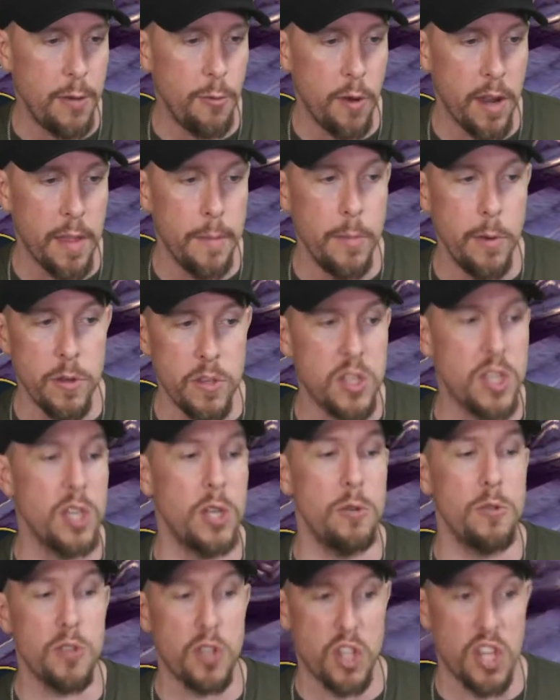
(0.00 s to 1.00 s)
one of the most
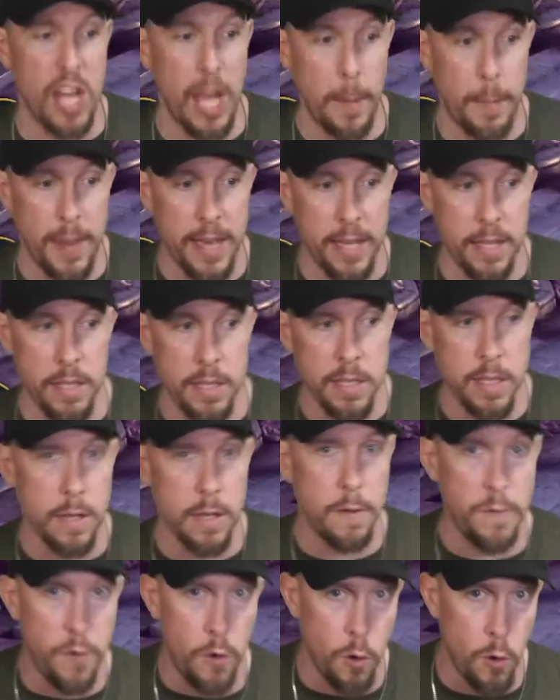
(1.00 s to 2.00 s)
used champions
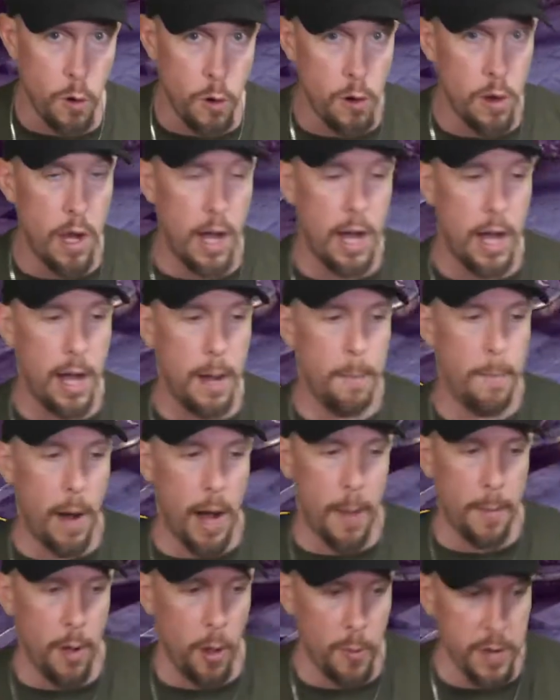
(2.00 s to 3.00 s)
for uh,
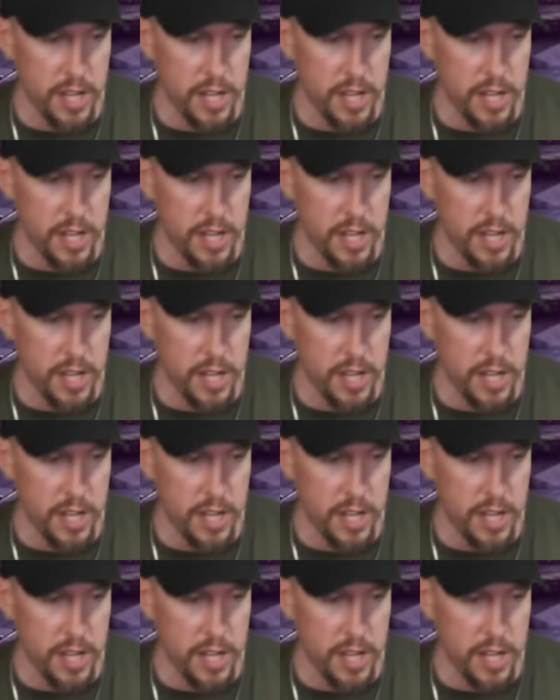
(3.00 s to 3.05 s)
Bommel.